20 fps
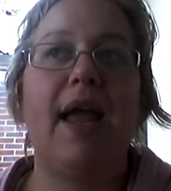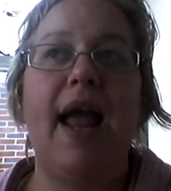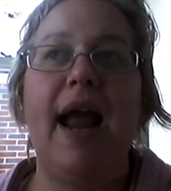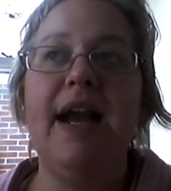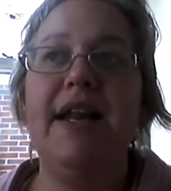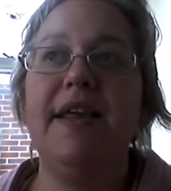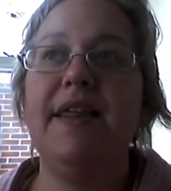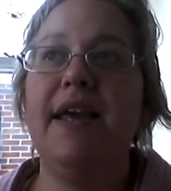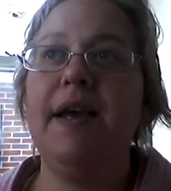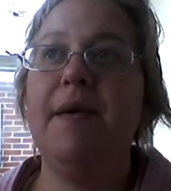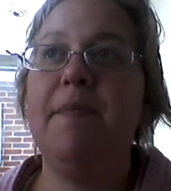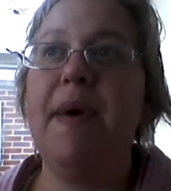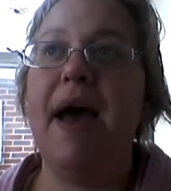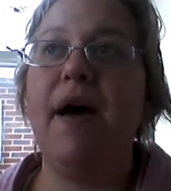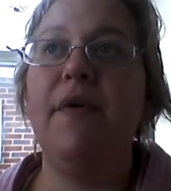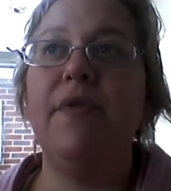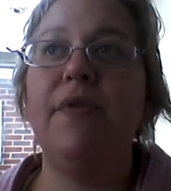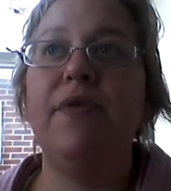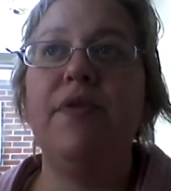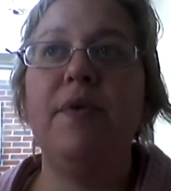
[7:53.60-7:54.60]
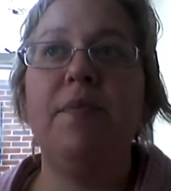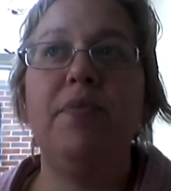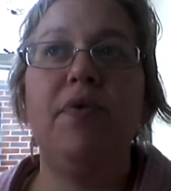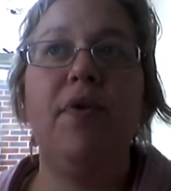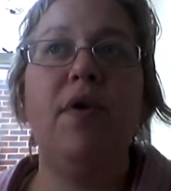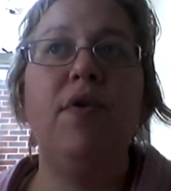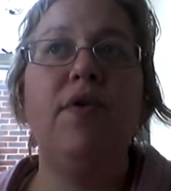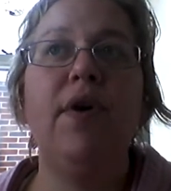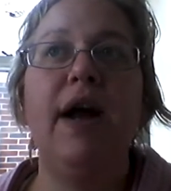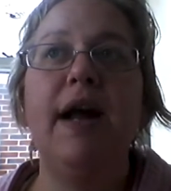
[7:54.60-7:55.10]
anything about the
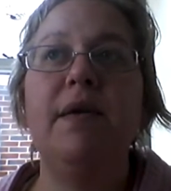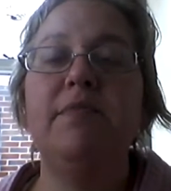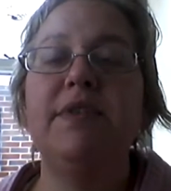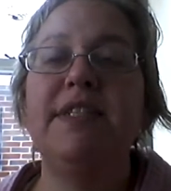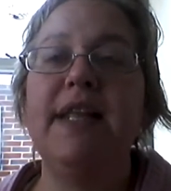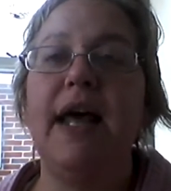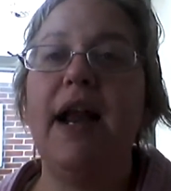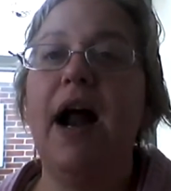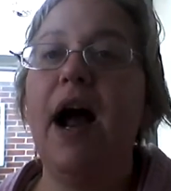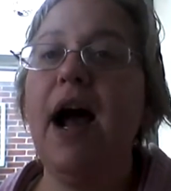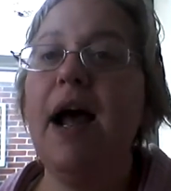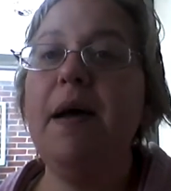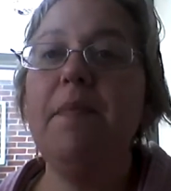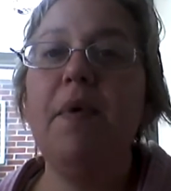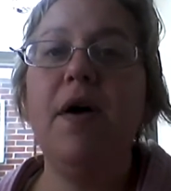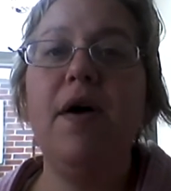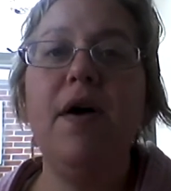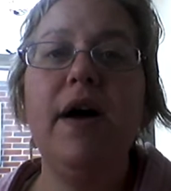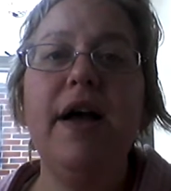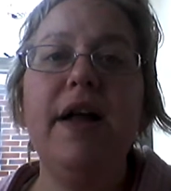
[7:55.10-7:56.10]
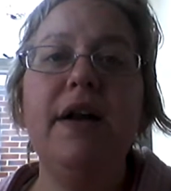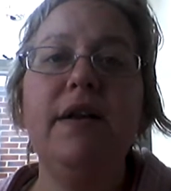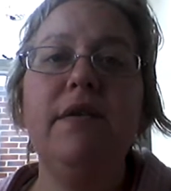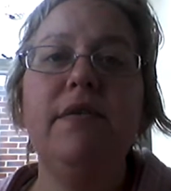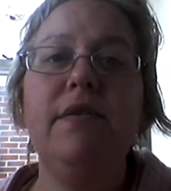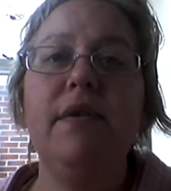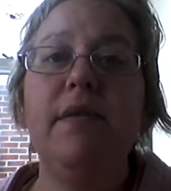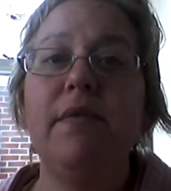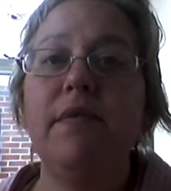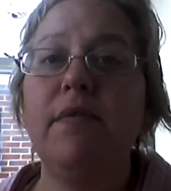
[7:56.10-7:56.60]
programs that I'm
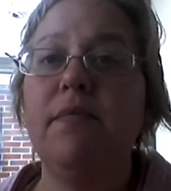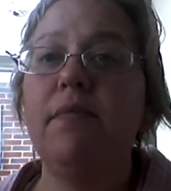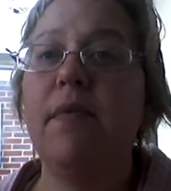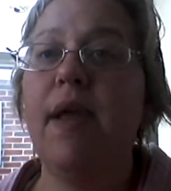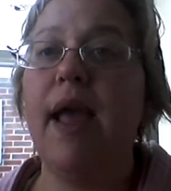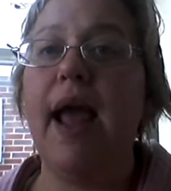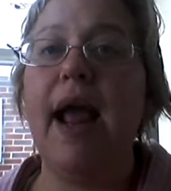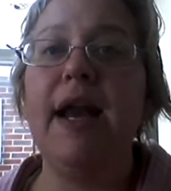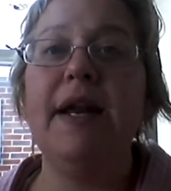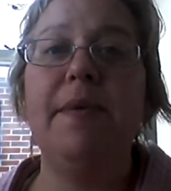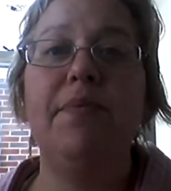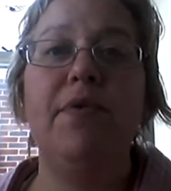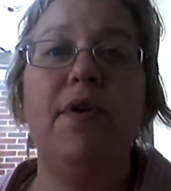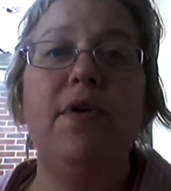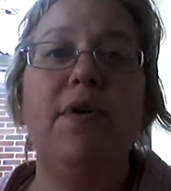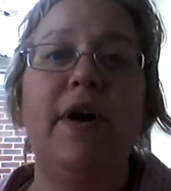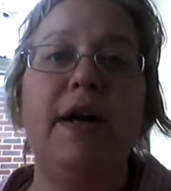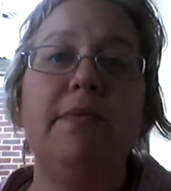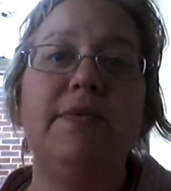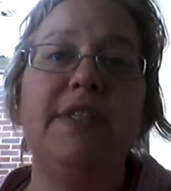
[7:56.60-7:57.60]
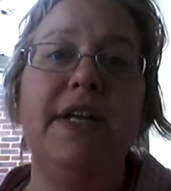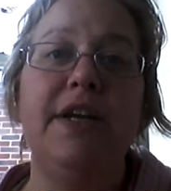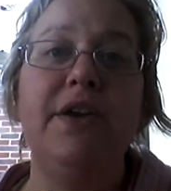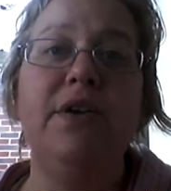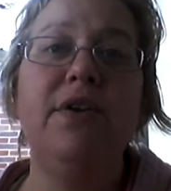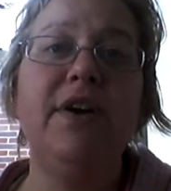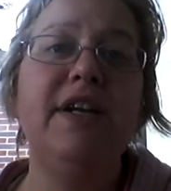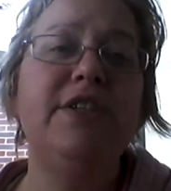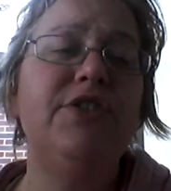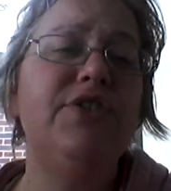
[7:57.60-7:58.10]
on, any programs that
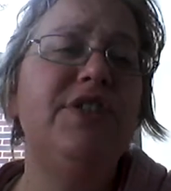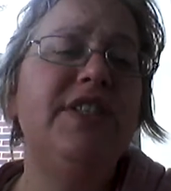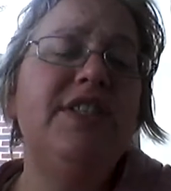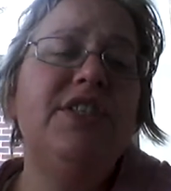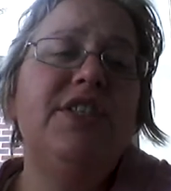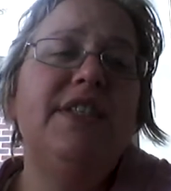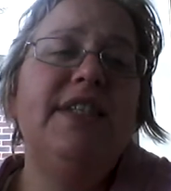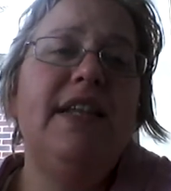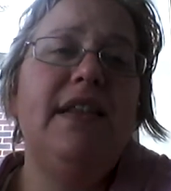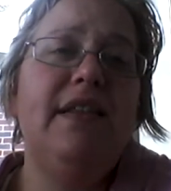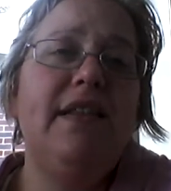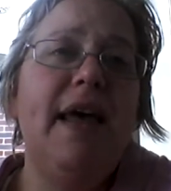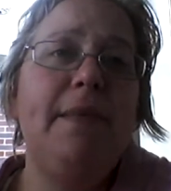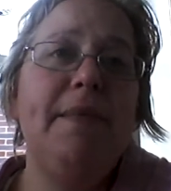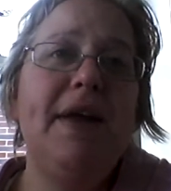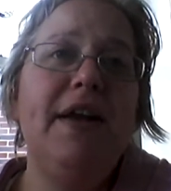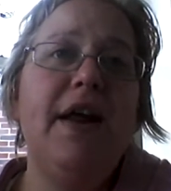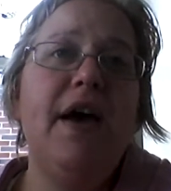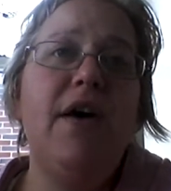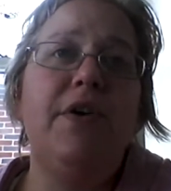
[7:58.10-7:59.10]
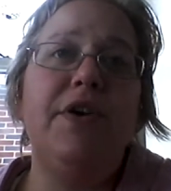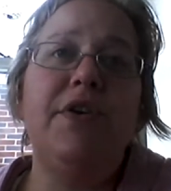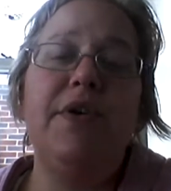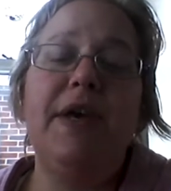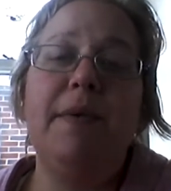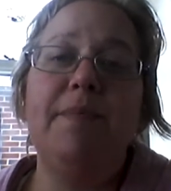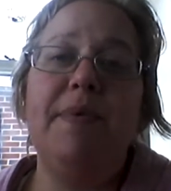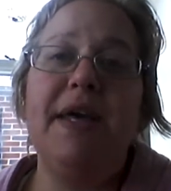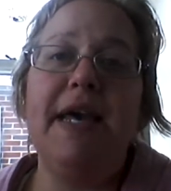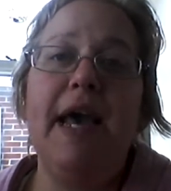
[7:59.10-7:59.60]
you're interested, just let me know. You
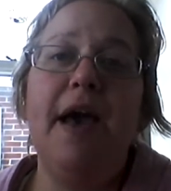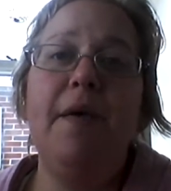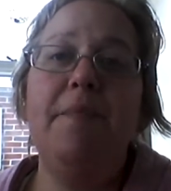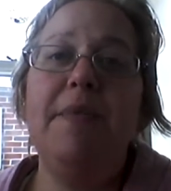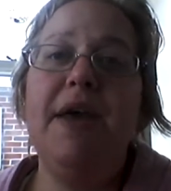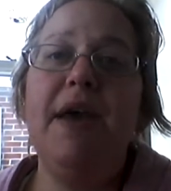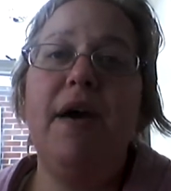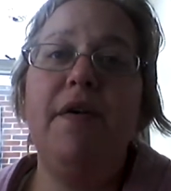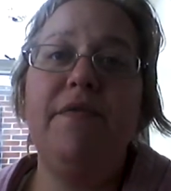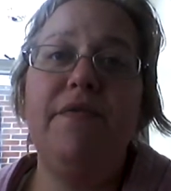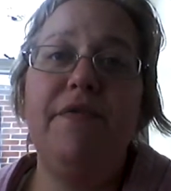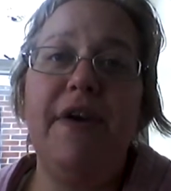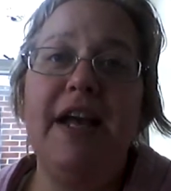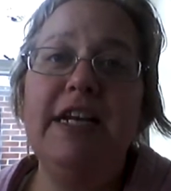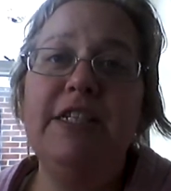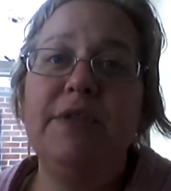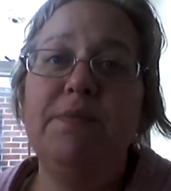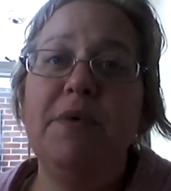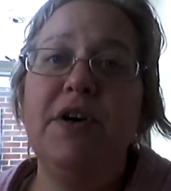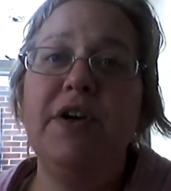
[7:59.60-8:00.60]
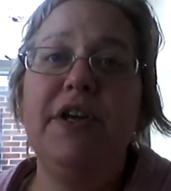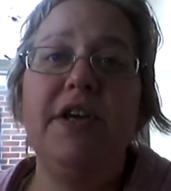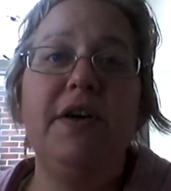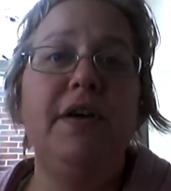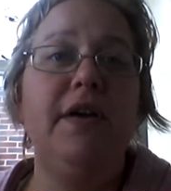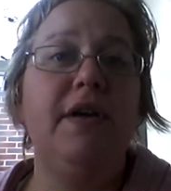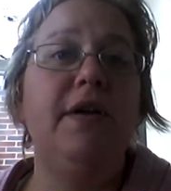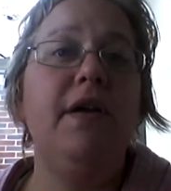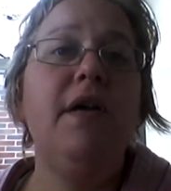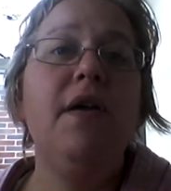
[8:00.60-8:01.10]
can PM me on Facebook. You
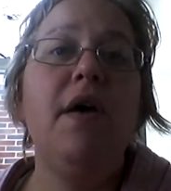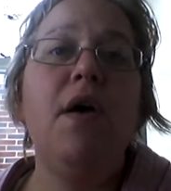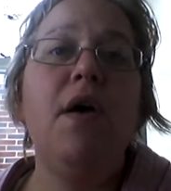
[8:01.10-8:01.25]
can,